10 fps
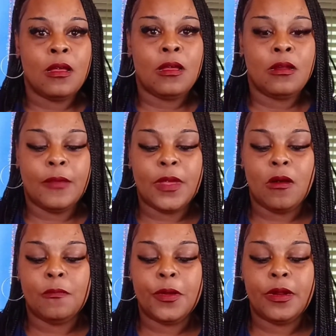Let me go
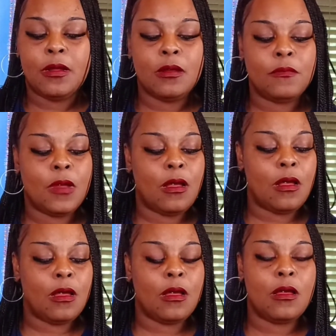and put it up.
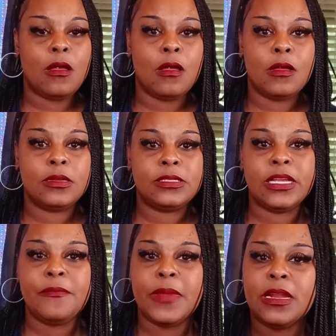Uh,
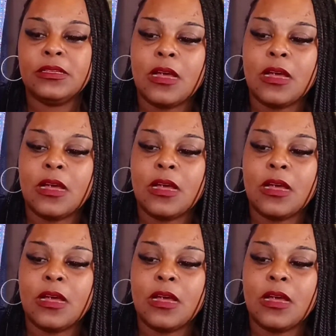ten minutes.